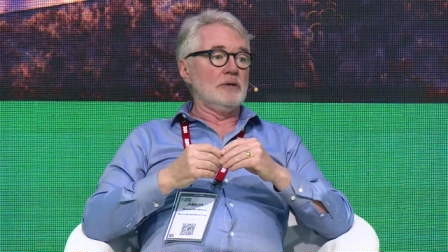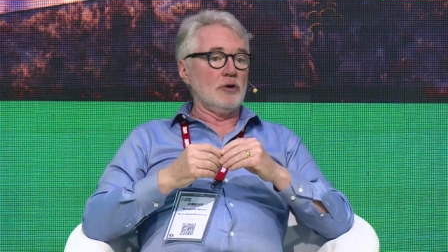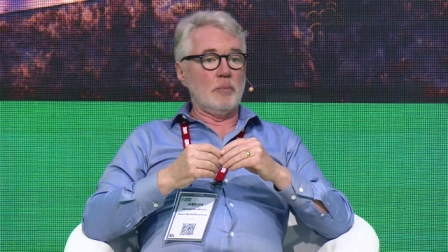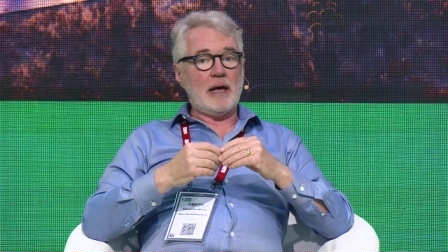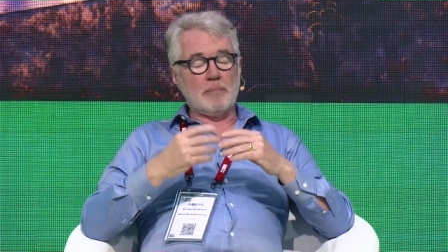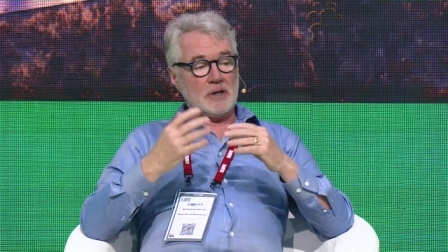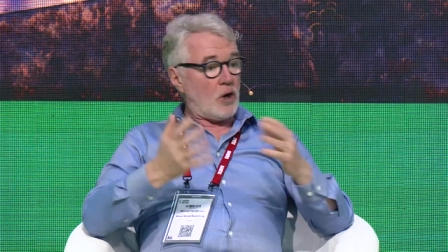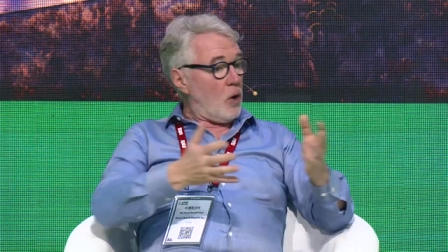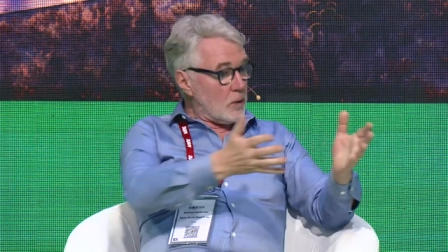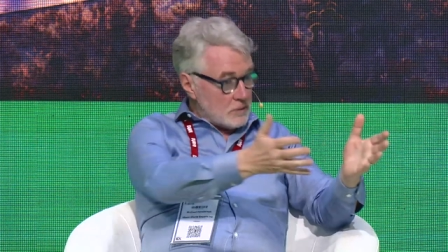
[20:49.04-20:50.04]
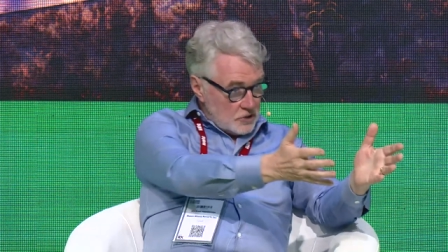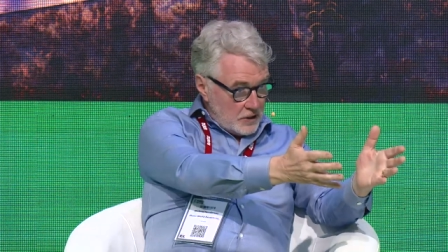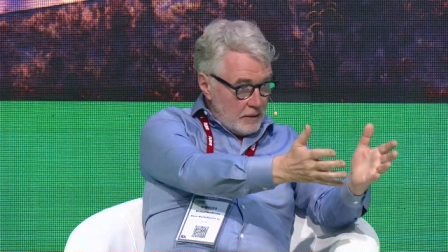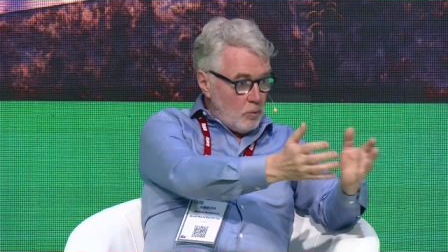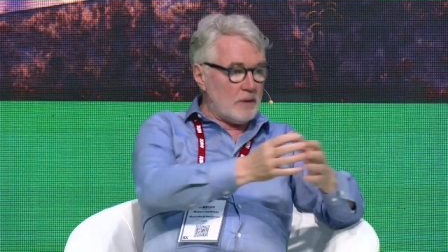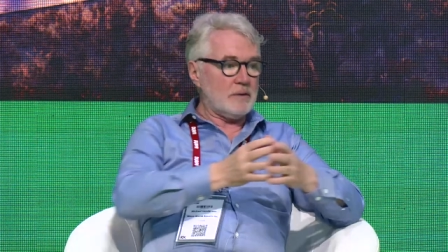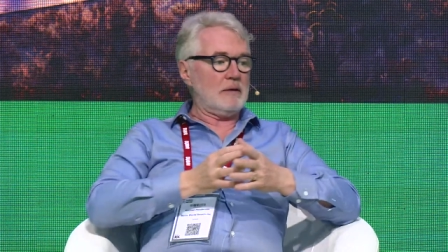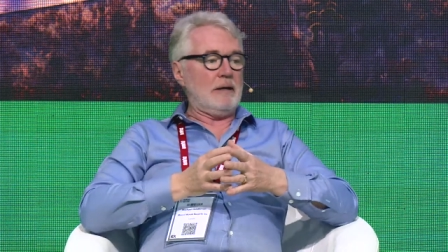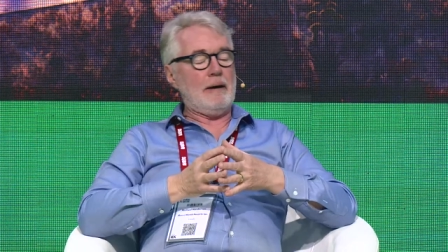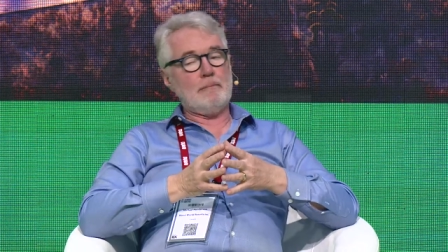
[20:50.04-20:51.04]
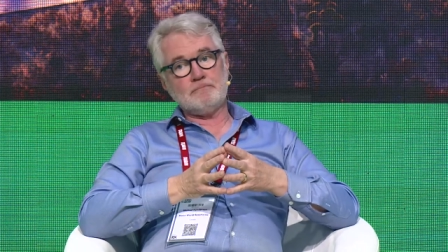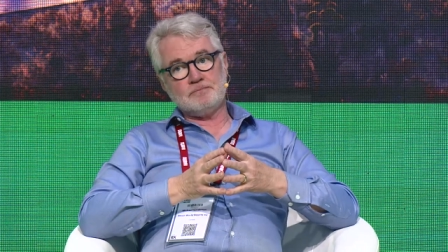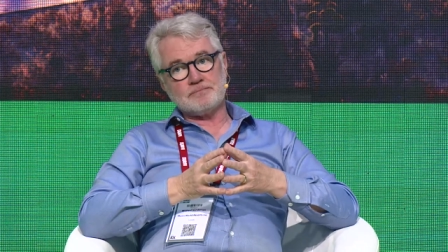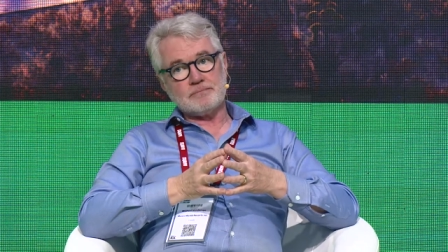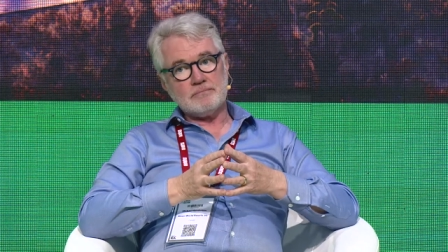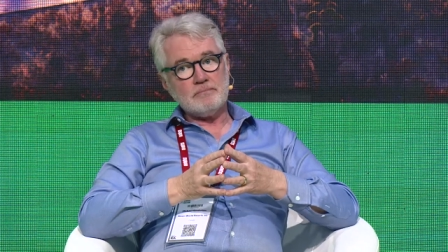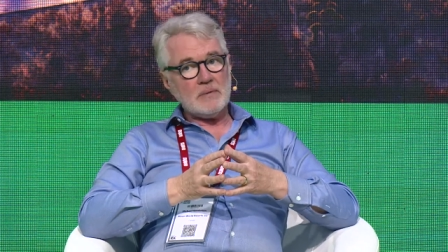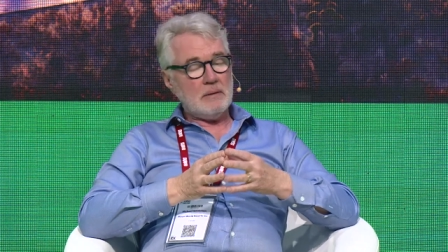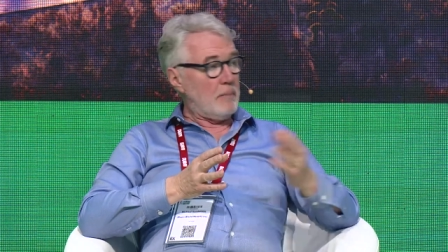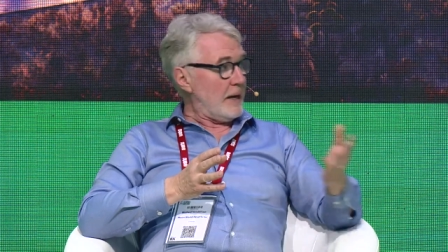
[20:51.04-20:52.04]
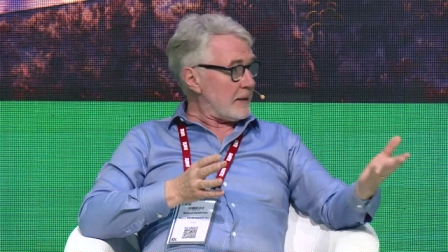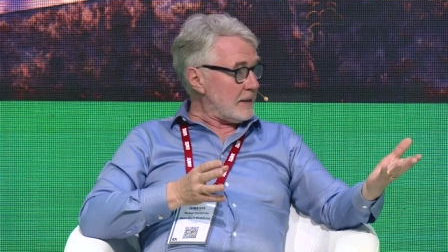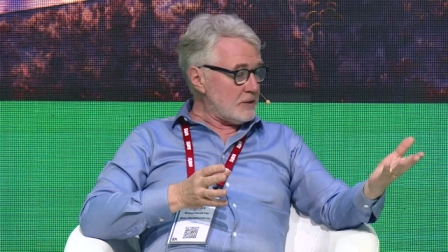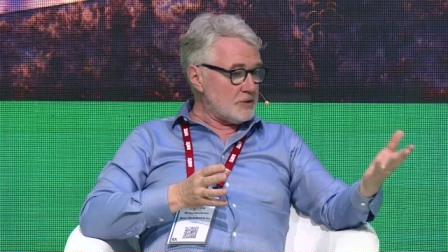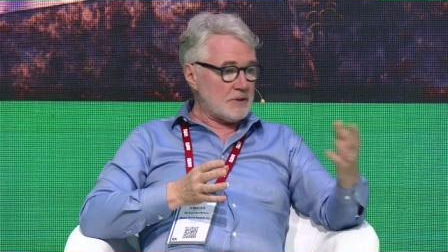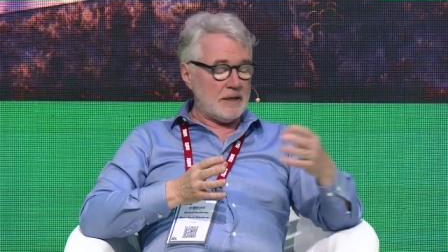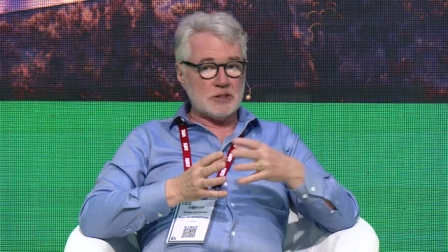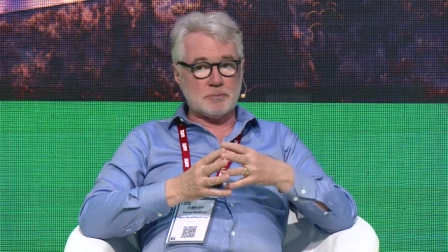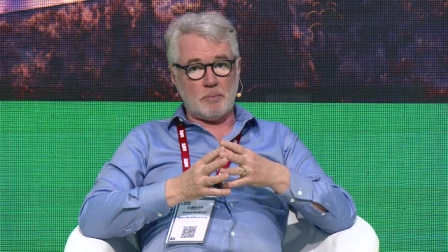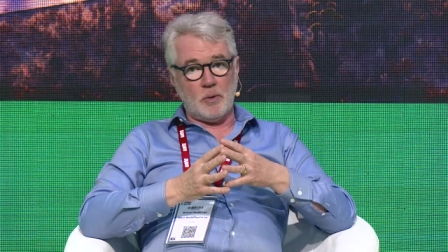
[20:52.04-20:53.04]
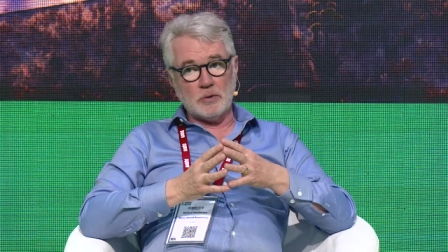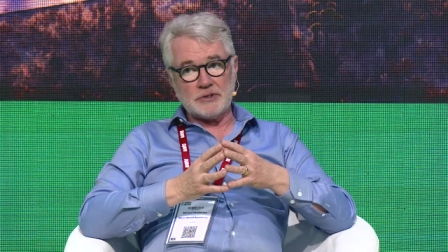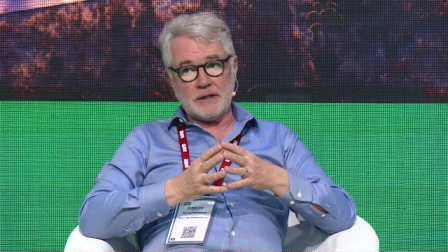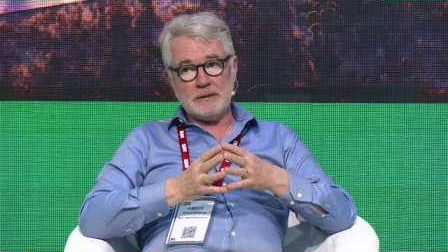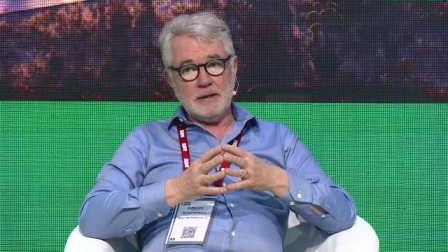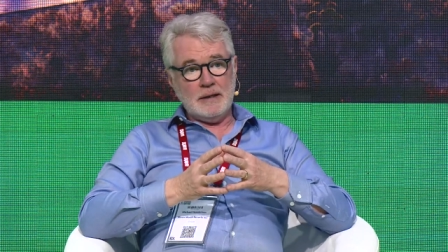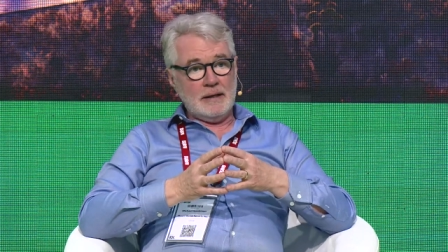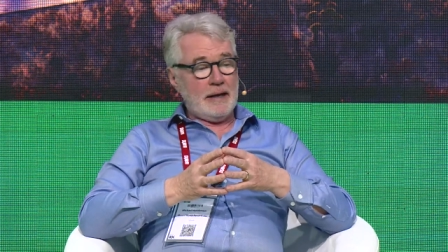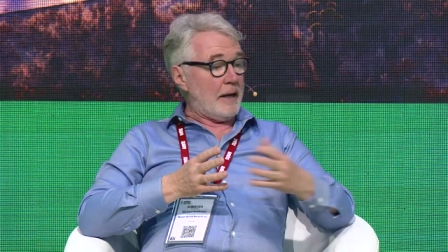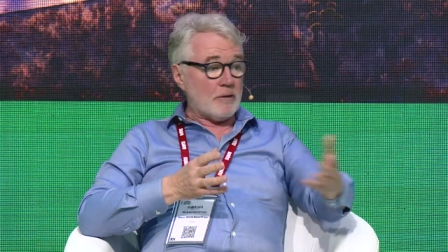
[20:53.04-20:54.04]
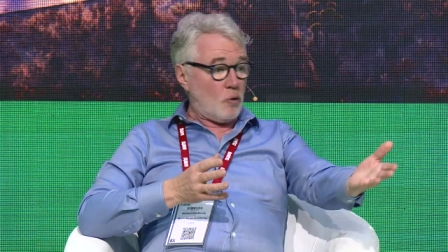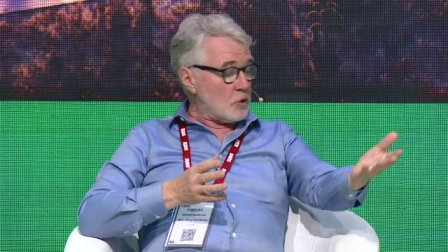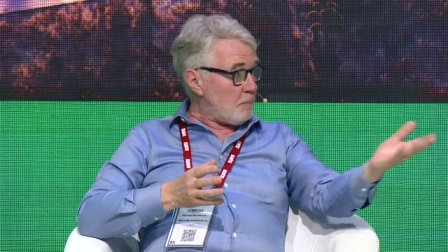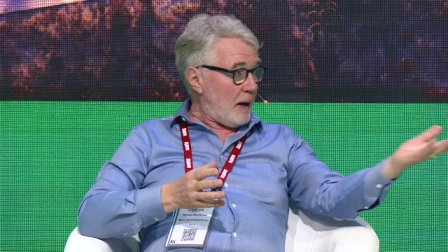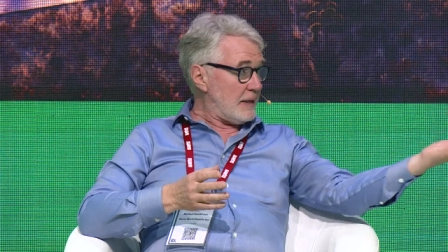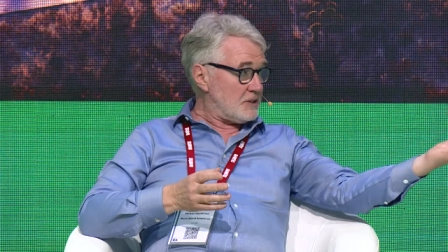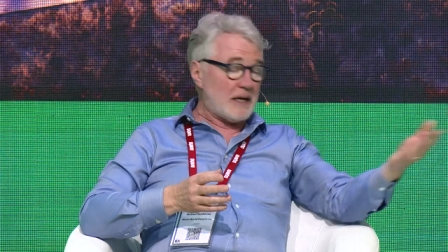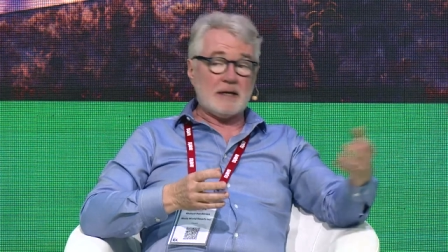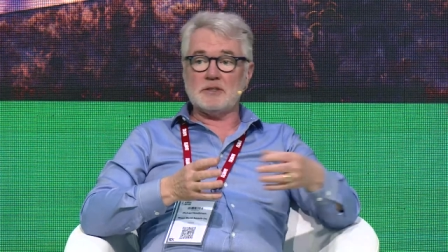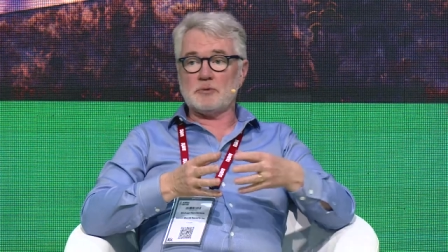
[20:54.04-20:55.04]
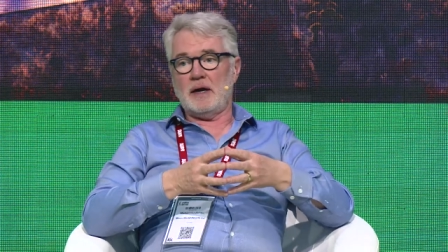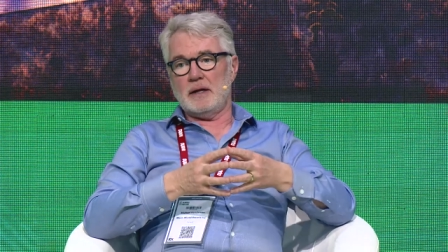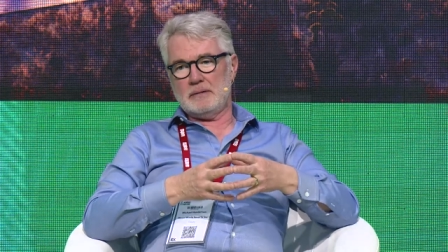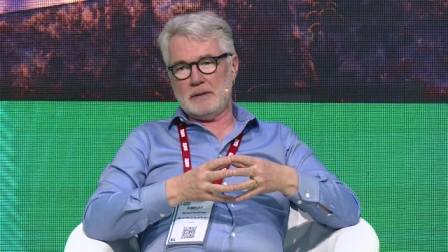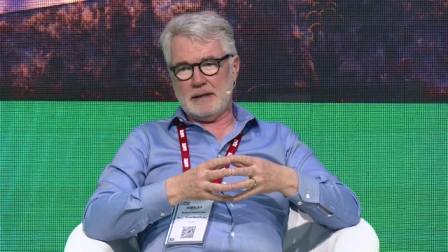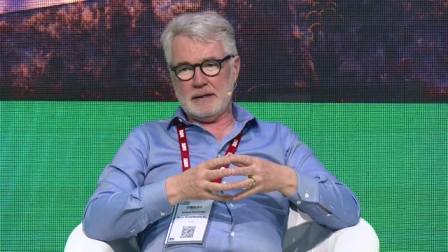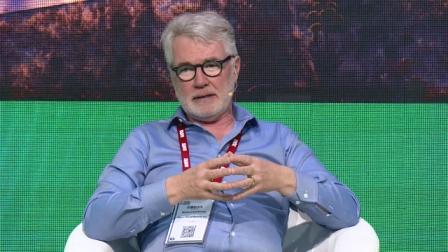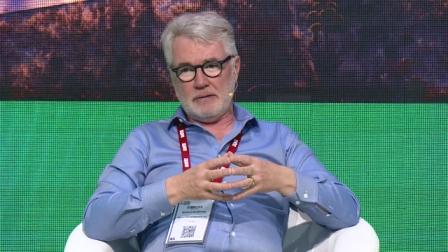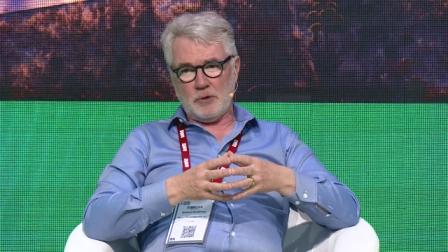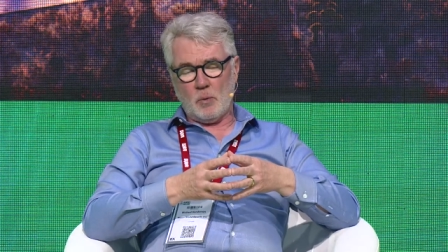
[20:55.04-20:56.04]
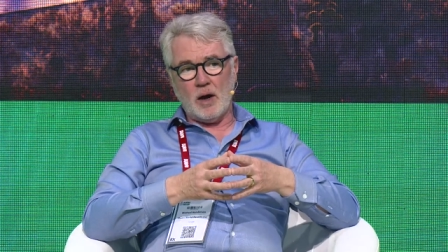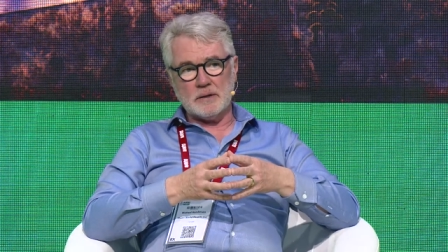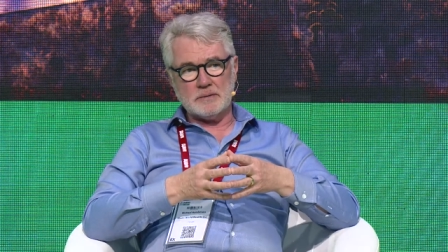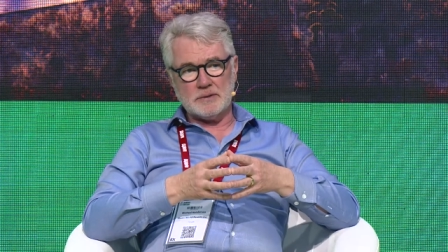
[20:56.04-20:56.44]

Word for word: you'll be able to go and see what um, Mike is, is proposing, and of course buy a ticket as well uh, if you want.